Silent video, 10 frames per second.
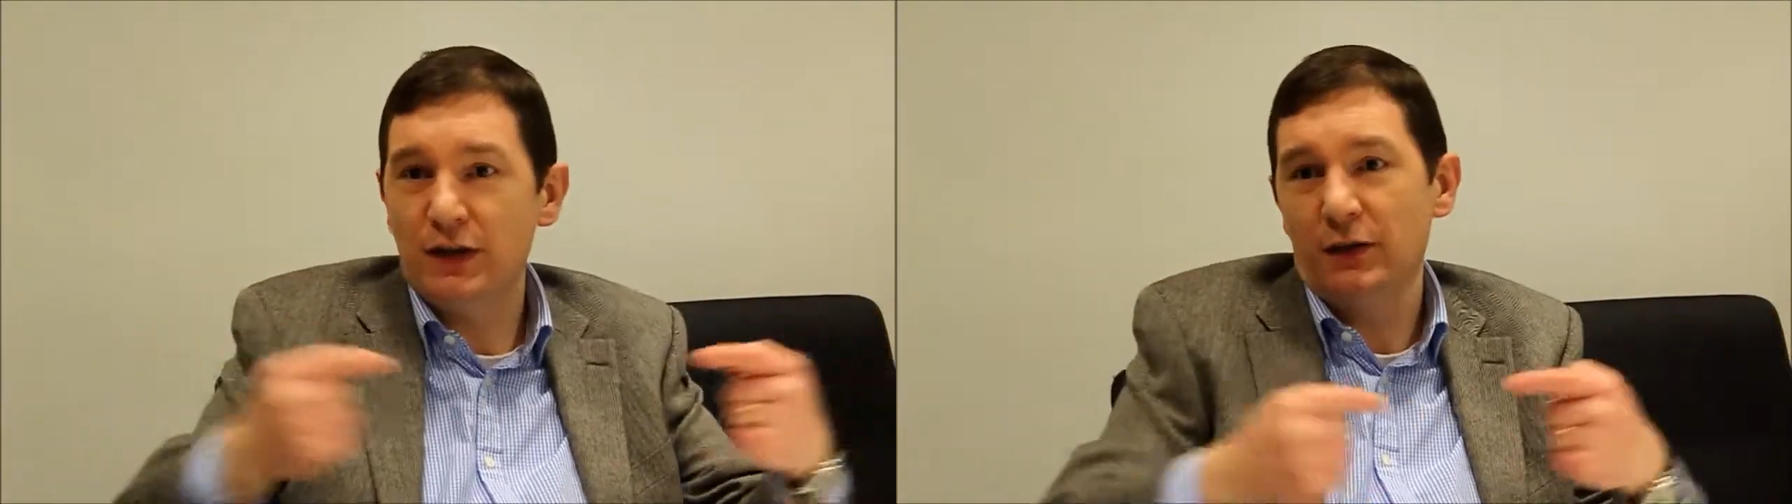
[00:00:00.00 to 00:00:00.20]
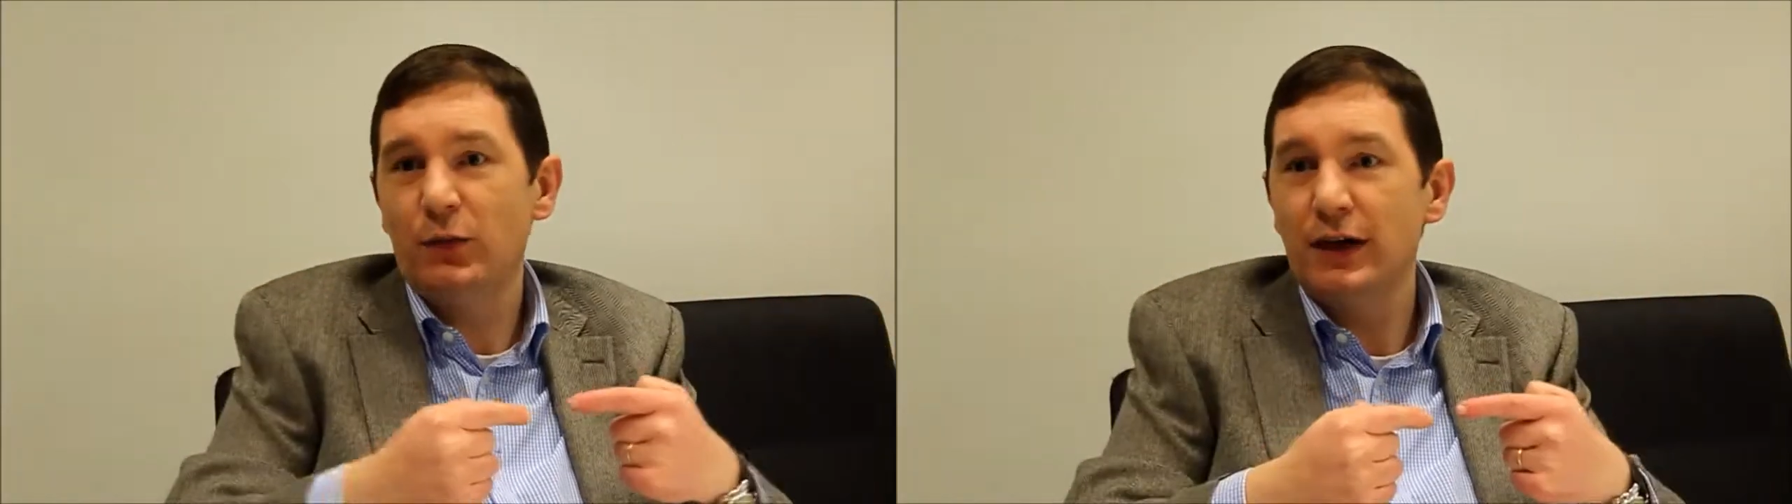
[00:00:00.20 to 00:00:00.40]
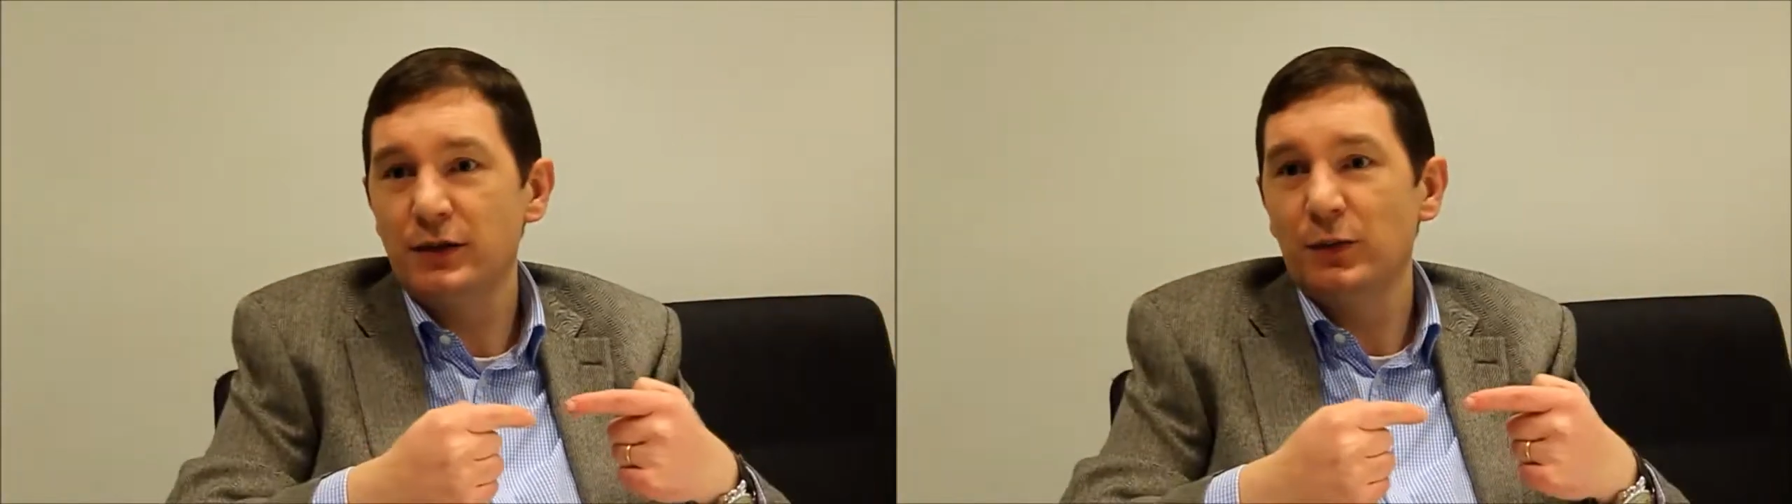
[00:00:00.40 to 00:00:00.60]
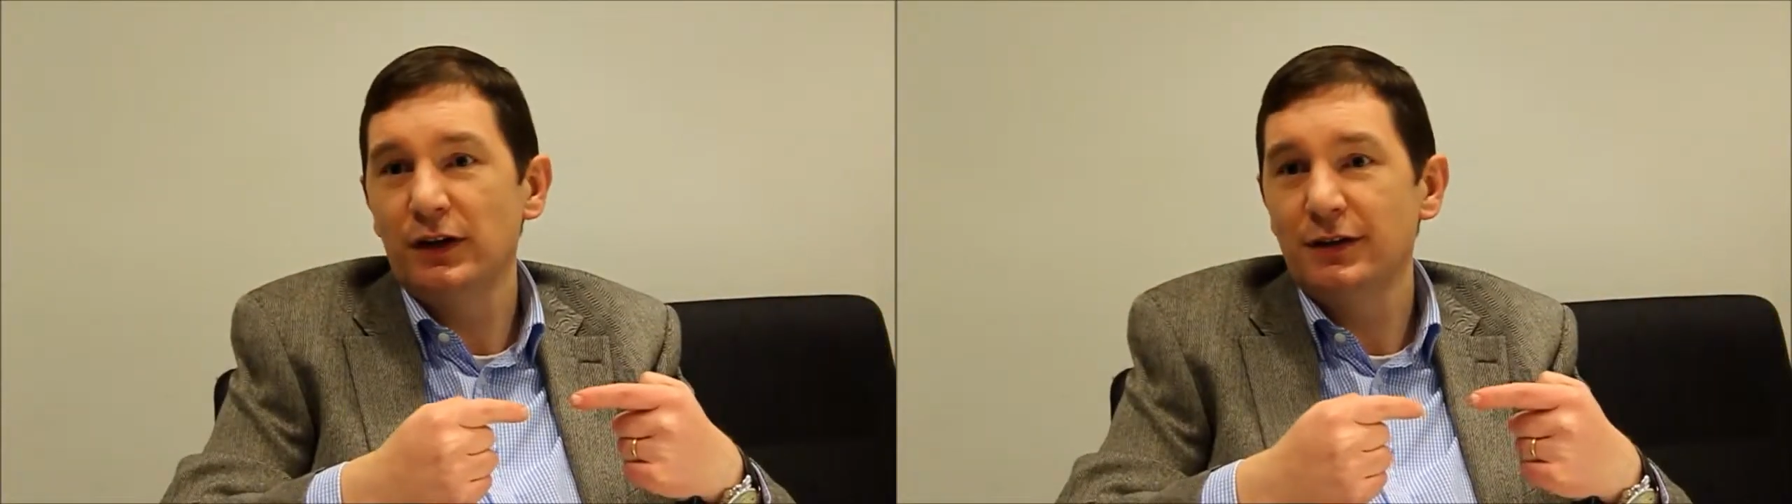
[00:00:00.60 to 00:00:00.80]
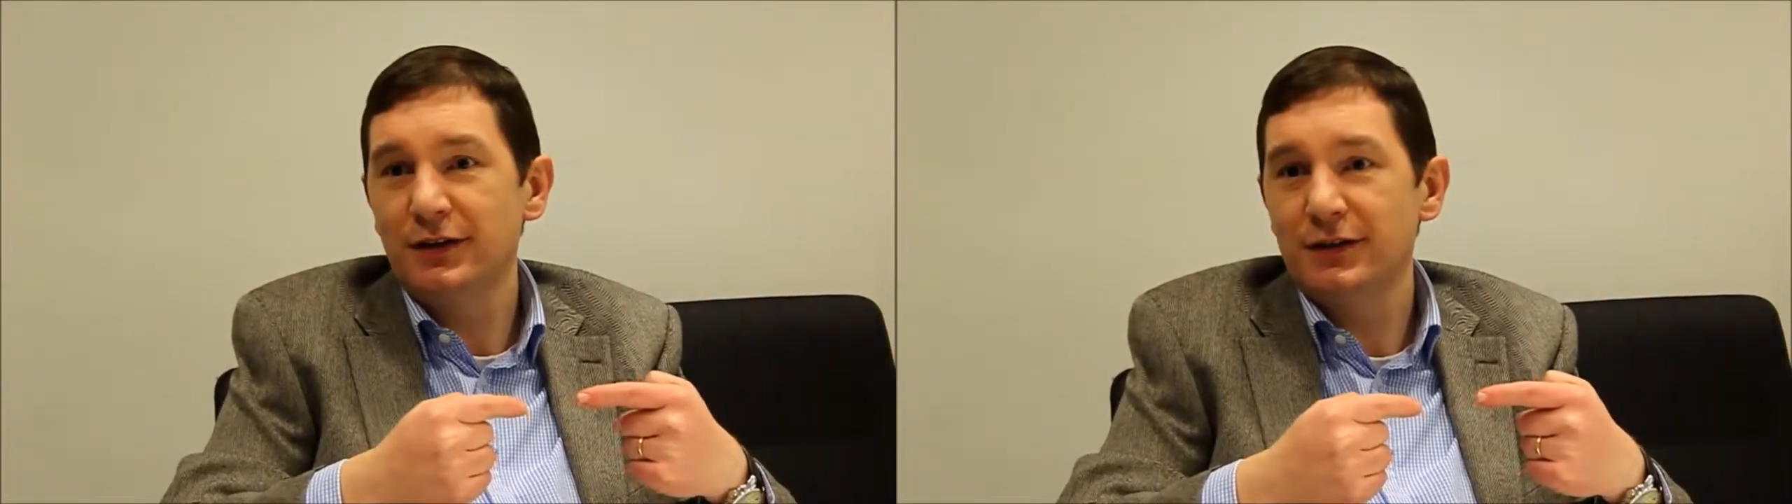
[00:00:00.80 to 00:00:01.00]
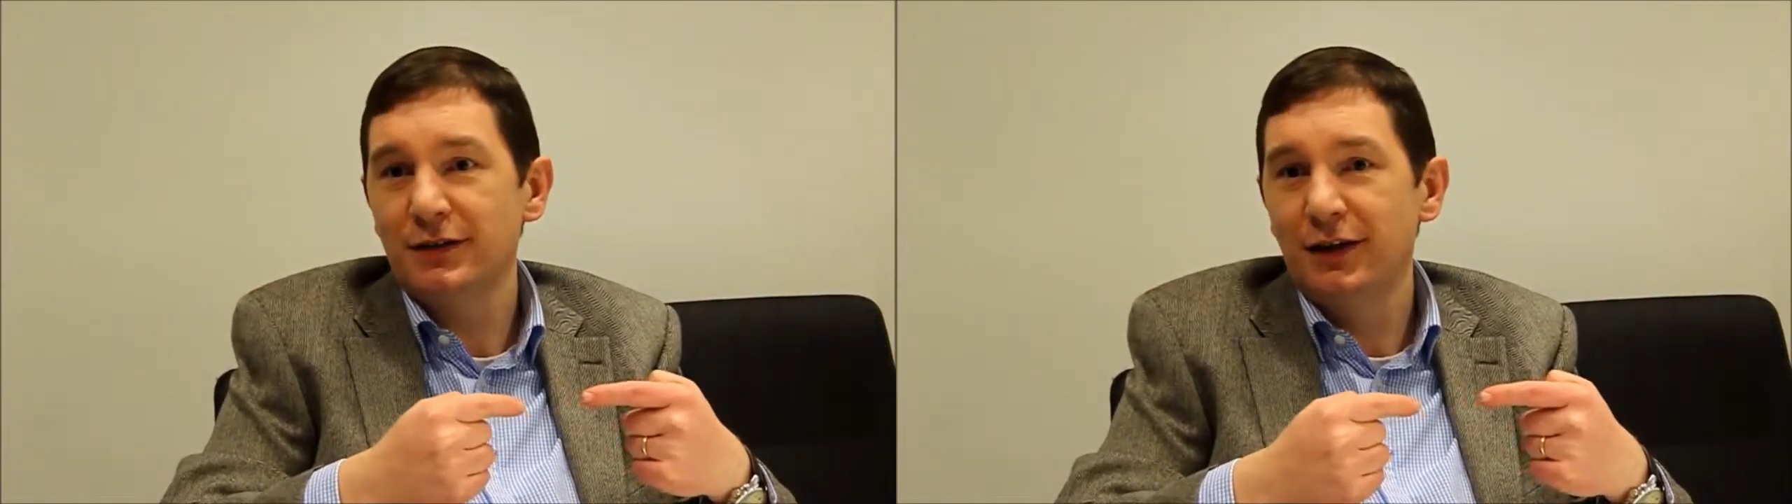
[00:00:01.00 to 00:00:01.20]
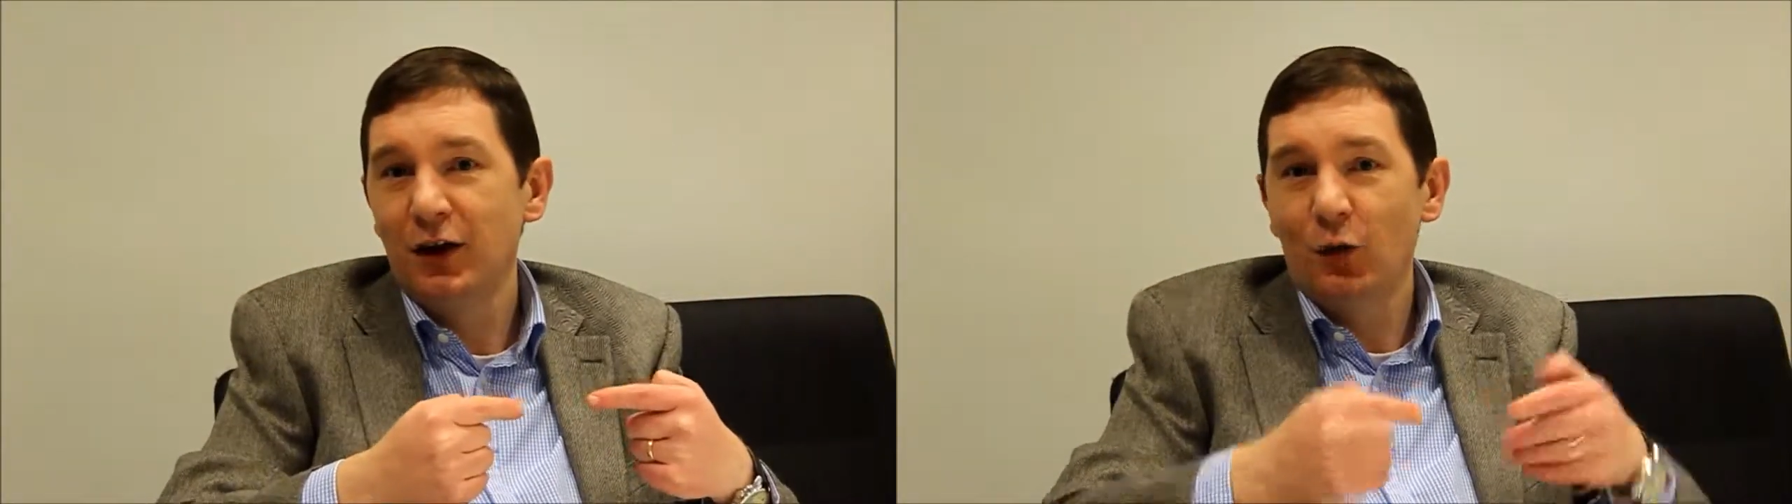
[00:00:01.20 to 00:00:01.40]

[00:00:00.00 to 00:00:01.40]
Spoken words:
set of possibilities.